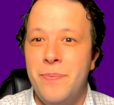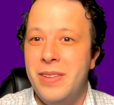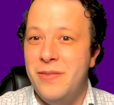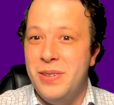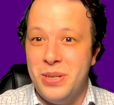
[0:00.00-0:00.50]

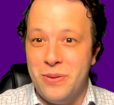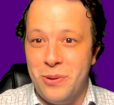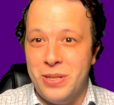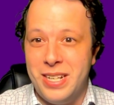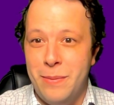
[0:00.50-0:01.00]
If it's your
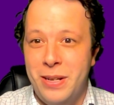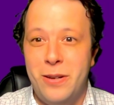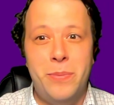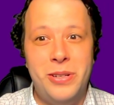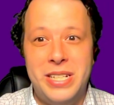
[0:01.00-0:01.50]
first time here,
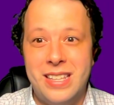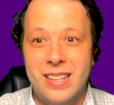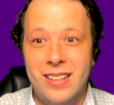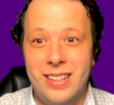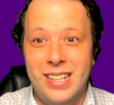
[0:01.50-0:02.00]
please hit
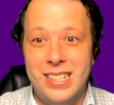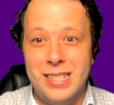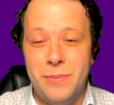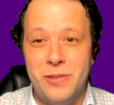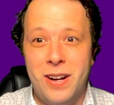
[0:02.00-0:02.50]
that like and
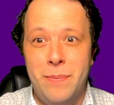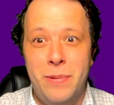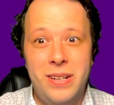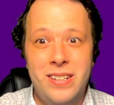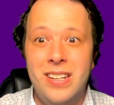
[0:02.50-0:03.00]
subscribe
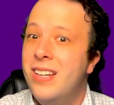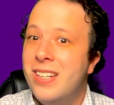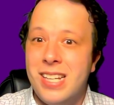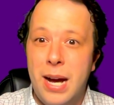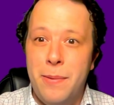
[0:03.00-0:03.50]
button
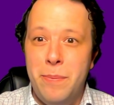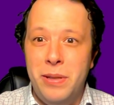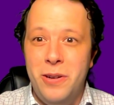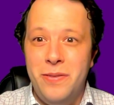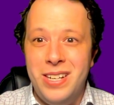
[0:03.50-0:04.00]
Comment
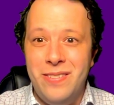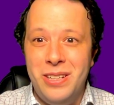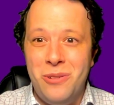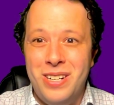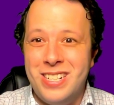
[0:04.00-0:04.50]
below if you have any
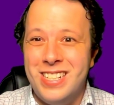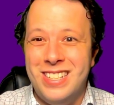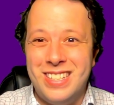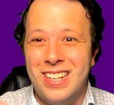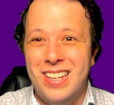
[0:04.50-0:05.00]

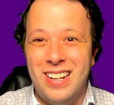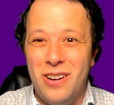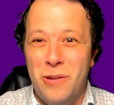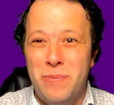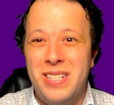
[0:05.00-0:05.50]
questions, and I
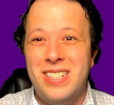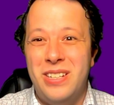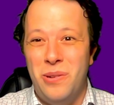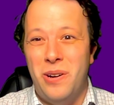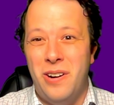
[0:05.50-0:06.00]
hope to see you
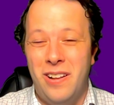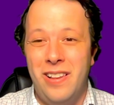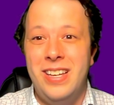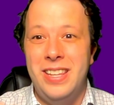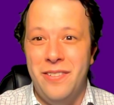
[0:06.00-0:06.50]
all
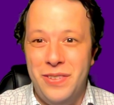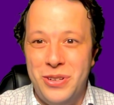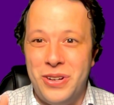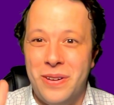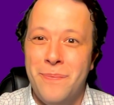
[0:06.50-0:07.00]
in the
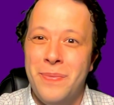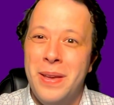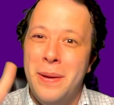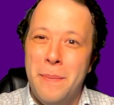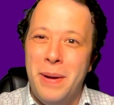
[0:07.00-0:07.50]
future.
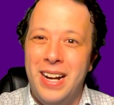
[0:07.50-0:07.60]
Bye